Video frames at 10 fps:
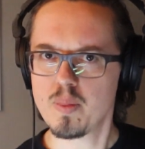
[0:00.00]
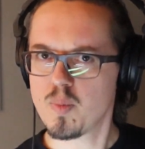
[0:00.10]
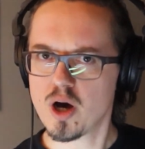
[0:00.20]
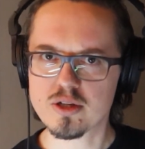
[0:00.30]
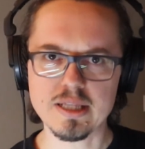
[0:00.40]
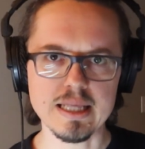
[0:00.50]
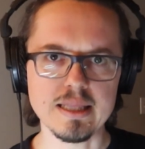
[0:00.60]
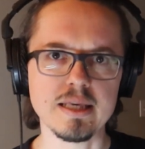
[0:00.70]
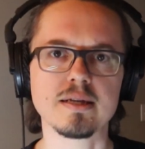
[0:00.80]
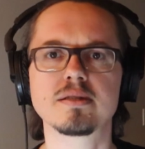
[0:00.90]
modern
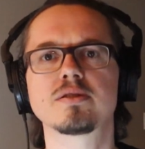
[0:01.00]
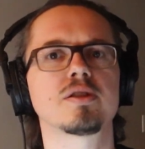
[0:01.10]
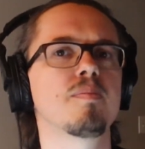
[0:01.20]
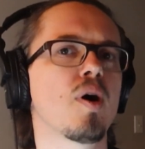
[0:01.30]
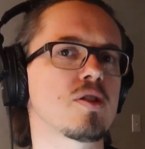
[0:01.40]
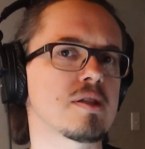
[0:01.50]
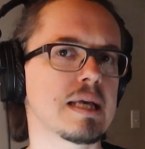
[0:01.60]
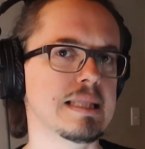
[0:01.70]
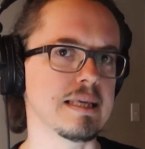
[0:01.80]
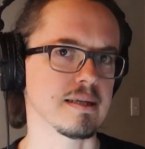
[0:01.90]
ideas. It's on the modern
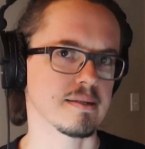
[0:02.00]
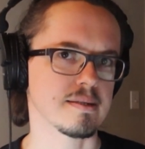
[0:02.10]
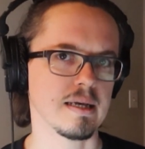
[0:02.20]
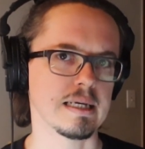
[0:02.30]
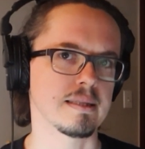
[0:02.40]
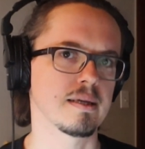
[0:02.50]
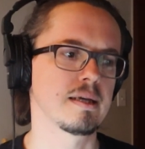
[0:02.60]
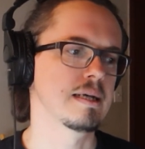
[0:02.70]
ideas side.